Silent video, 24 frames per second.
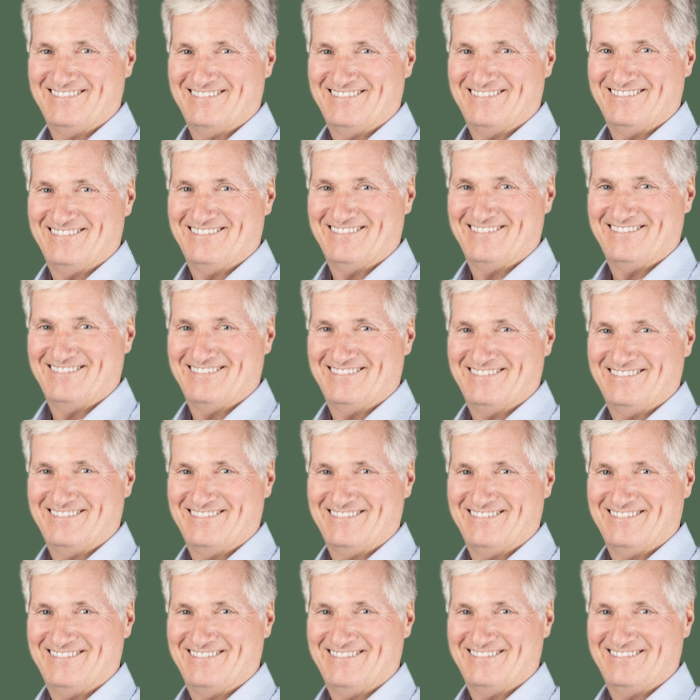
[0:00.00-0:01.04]

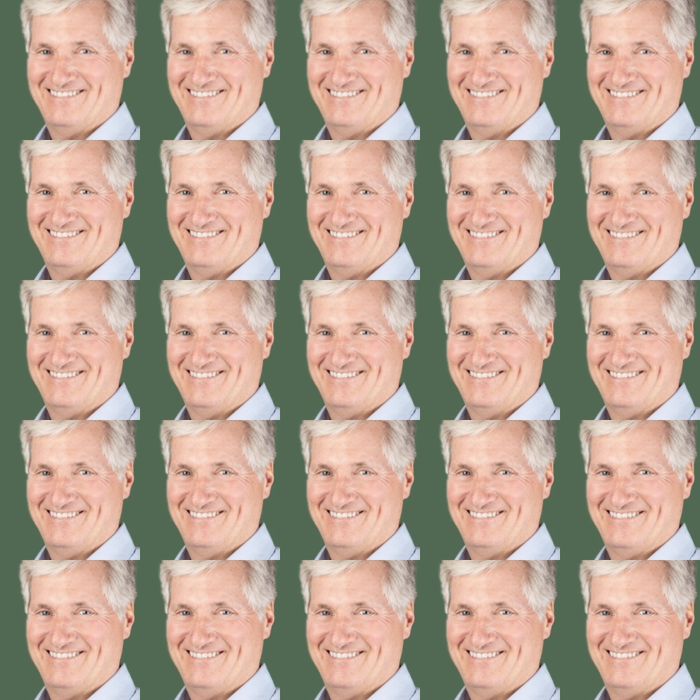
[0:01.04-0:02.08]

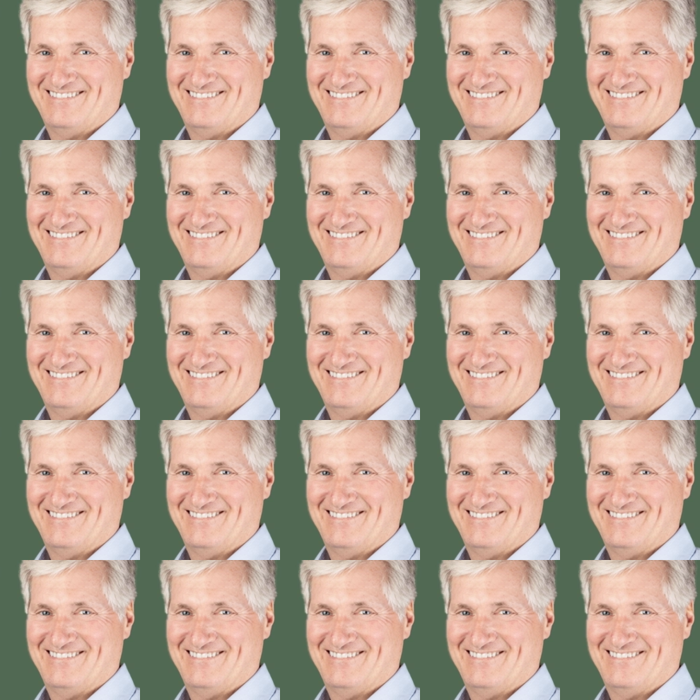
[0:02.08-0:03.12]

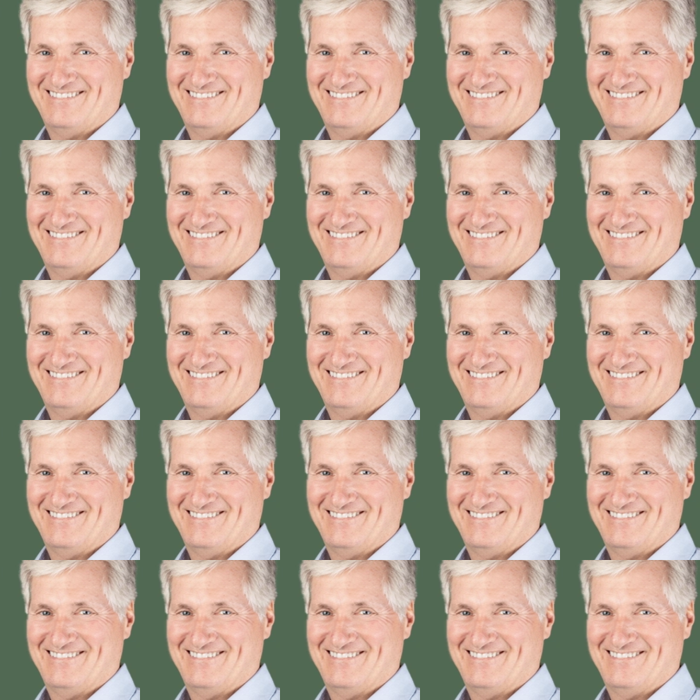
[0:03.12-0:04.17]

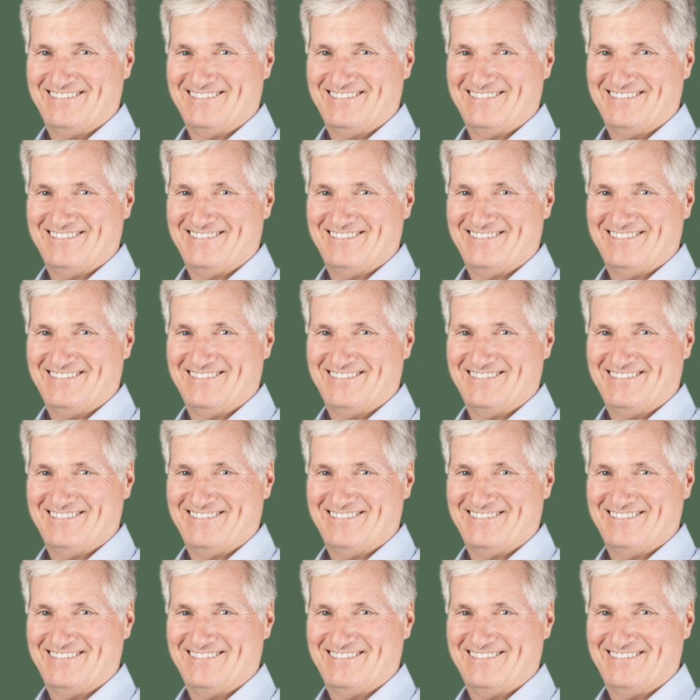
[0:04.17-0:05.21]

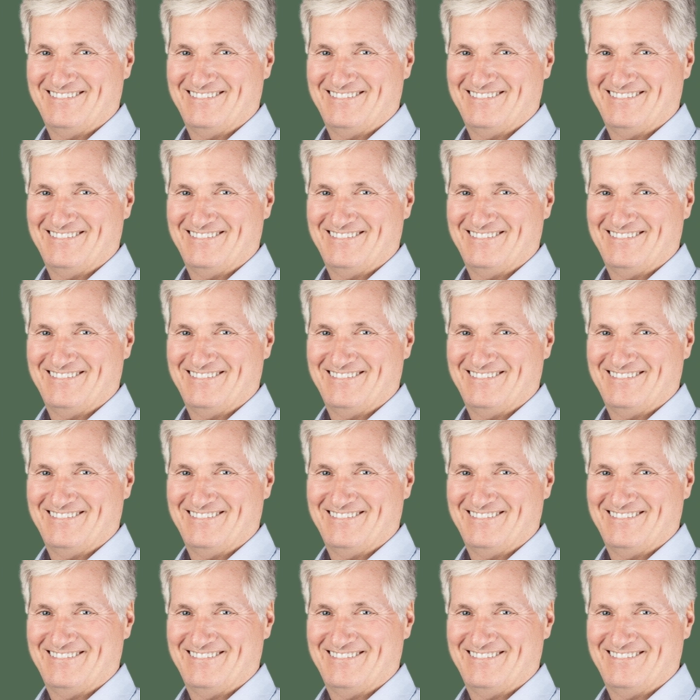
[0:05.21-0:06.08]
The face doesn't move, so there is nothing to read.